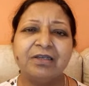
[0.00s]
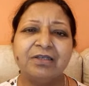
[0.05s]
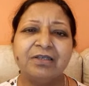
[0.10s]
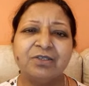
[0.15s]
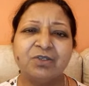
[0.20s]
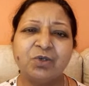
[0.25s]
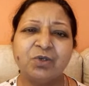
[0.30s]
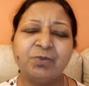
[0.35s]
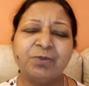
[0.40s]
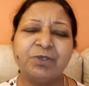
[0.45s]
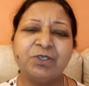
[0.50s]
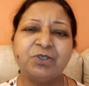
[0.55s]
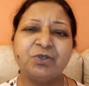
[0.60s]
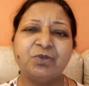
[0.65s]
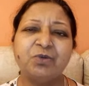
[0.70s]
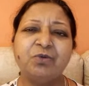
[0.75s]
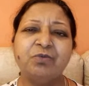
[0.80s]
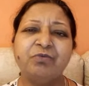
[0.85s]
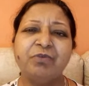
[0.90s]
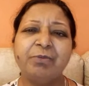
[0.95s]
So much
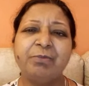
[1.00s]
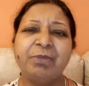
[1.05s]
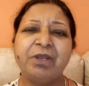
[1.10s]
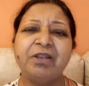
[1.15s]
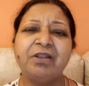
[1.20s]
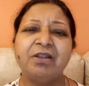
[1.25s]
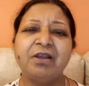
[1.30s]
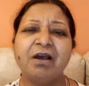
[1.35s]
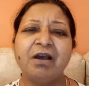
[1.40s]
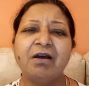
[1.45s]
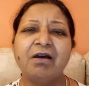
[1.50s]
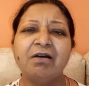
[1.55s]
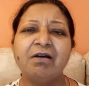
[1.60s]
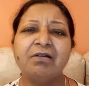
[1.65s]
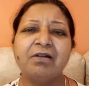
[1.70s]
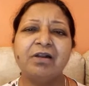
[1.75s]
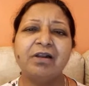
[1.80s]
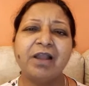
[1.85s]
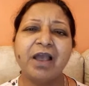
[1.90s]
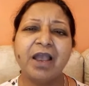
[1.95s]
so women are
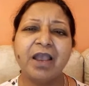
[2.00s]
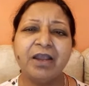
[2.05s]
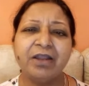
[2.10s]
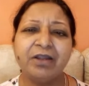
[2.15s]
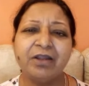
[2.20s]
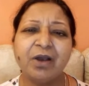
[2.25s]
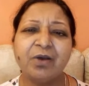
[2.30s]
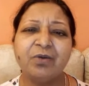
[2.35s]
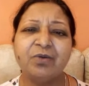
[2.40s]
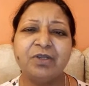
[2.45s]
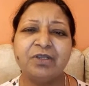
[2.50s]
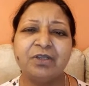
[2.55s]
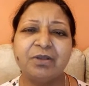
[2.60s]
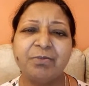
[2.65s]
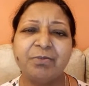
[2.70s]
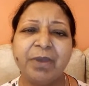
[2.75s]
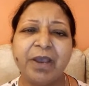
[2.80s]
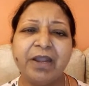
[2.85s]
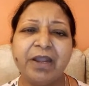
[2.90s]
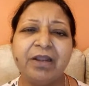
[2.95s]
lying down in the
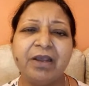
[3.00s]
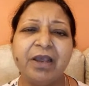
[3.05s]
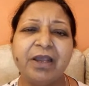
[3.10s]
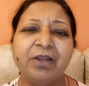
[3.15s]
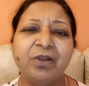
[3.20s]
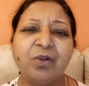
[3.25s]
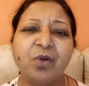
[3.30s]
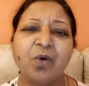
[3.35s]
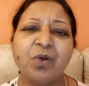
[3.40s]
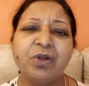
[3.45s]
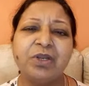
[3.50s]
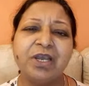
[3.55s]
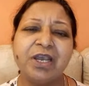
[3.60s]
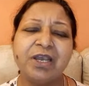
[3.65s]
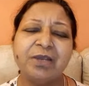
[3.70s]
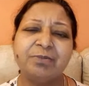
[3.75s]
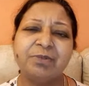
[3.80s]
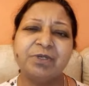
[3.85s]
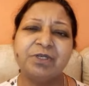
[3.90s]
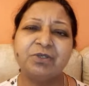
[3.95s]
bed and not
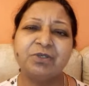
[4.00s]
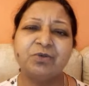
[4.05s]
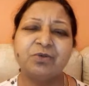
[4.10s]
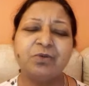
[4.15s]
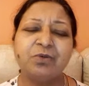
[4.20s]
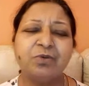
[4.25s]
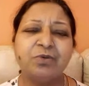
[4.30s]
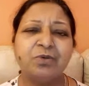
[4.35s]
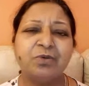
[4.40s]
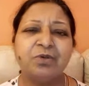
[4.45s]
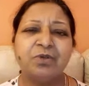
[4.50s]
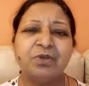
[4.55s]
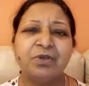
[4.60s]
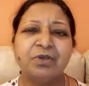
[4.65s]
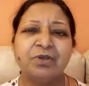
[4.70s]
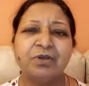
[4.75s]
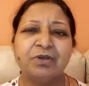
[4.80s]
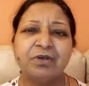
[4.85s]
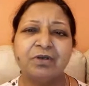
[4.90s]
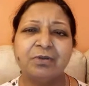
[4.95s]
able to
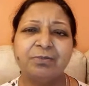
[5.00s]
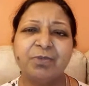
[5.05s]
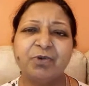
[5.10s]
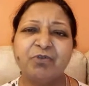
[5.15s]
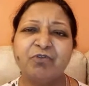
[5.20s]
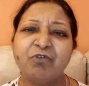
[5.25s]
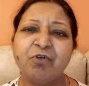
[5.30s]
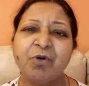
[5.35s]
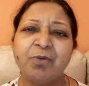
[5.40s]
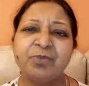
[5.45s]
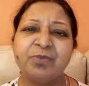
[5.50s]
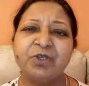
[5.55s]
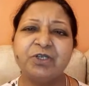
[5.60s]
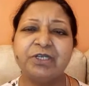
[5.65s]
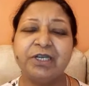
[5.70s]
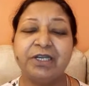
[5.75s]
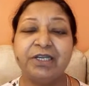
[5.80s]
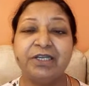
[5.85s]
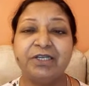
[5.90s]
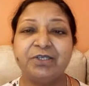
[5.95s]
perform the
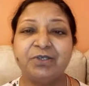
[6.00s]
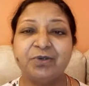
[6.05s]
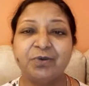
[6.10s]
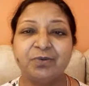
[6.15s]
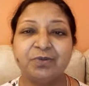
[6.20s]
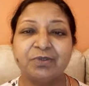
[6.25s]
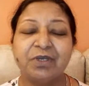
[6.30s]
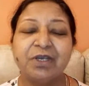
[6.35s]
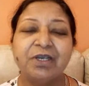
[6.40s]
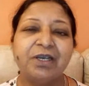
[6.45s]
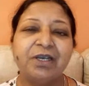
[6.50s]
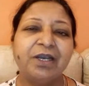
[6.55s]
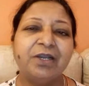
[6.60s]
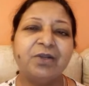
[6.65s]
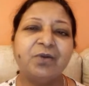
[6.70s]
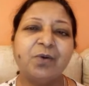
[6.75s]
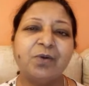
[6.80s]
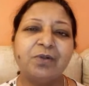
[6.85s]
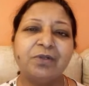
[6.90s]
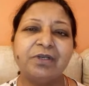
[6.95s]
daily chores.
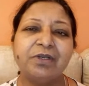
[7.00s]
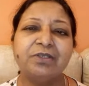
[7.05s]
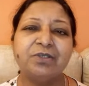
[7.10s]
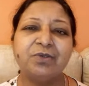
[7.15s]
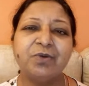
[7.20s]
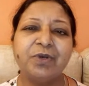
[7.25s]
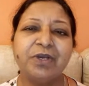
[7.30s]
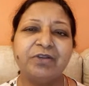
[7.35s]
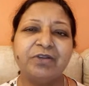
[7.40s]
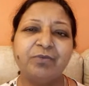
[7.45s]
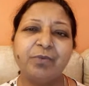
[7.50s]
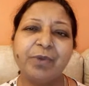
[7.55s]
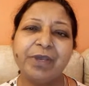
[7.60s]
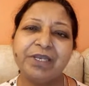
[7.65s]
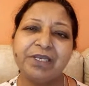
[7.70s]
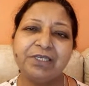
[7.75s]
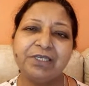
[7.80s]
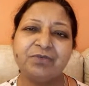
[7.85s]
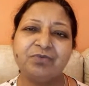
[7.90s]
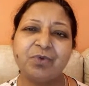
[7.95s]
So it
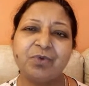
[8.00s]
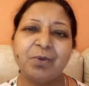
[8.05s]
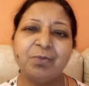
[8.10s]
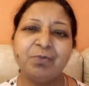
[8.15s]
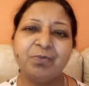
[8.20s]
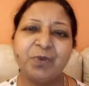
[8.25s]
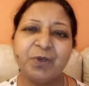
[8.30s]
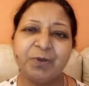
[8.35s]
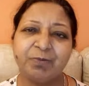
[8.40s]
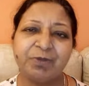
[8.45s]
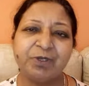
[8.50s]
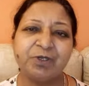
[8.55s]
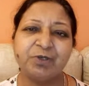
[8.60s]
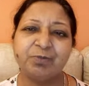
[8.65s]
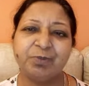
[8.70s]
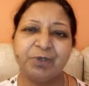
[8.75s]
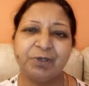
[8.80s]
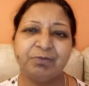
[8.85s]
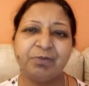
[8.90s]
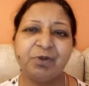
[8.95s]
varies from people to
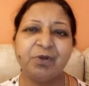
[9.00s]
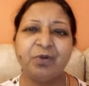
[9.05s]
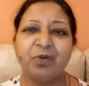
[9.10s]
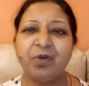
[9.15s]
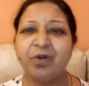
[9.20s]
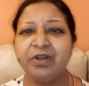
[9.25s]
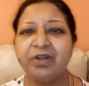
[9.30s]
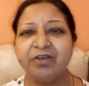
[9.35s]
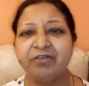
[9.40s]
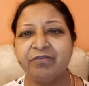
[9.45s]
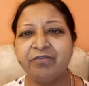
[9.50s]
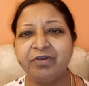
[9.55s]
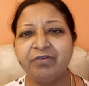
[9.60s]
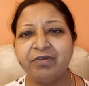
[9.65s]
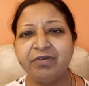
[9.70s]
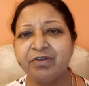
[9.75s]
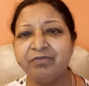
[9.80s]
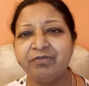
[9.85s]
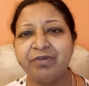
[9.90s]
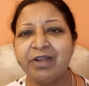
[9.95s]
people. Not
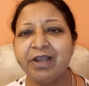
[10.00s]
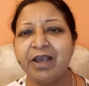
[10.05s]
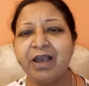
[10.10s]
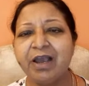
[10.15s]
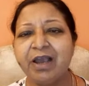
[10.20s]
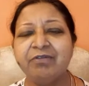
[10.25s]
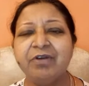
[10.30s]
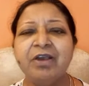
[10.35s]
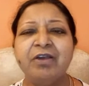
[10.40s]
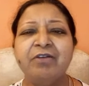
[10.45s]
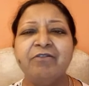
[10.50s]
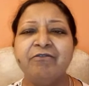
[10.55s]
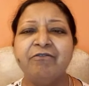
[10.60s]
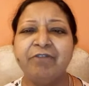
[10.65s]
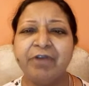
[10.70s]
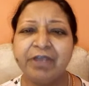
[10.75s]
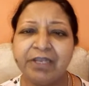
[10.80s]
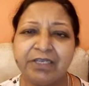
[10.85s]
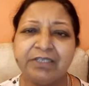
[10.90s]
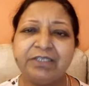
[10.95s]
everyone will have
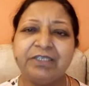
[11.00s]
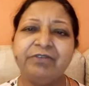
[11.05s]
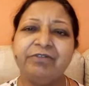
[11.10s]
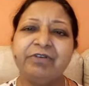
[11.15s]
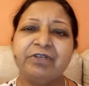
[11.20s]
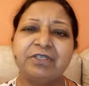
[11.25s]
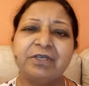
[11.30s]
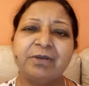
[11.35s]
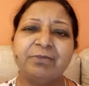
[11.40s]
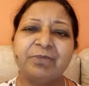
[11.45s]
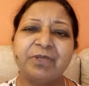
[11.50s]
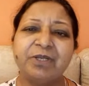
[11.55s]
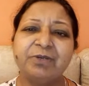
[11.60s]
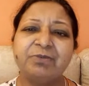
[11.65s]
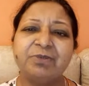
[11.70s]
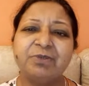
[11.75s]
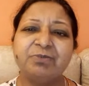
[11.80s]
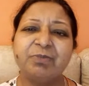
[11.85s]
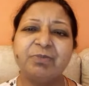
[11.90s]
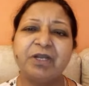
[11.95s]
very serious
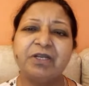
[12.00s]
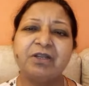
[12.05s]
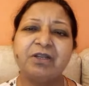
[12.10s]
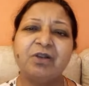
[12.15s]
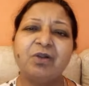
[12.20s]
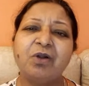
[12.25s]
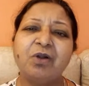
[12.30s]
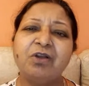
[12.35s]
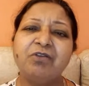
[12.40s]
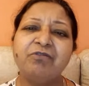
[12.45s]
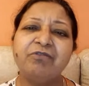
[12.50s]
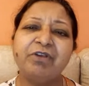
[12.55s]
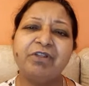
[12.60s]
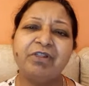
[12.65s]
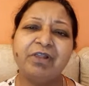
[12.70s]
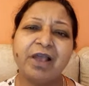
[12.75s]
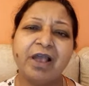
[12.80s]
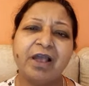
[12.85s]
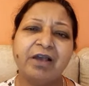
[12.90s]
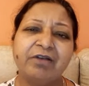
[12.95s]
symptoms, but a lot of
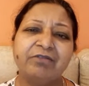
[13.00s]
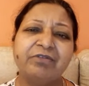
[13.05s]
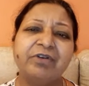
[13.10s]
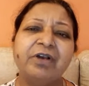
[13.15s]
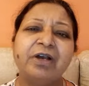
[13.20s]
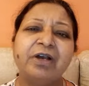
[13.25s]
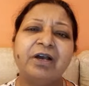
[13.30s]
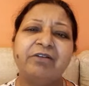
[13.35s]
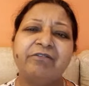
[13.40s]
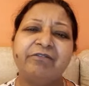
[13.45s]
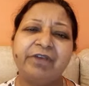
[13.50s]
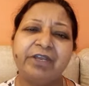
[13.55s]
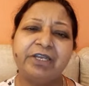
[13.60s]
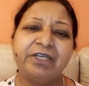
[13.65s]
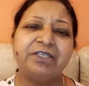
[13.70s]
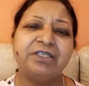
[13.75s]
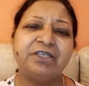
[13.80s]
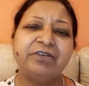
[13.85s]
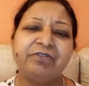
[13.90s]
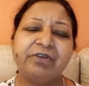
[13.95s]
will have very
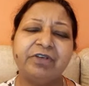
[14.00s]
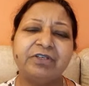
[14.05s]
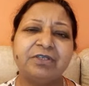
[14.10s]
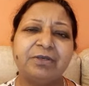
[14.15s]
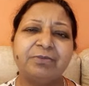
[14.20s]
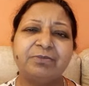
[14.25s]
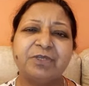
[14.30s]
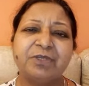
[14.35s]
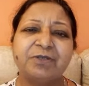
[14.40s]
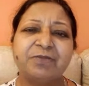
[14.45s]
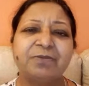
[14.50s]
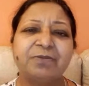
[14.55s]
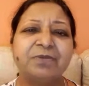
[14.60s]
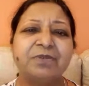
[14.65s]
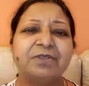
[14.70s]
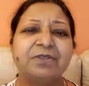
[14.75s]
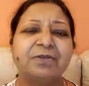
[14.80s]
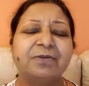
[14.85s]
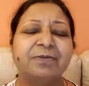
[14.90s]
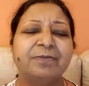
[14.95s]
serious symptoms.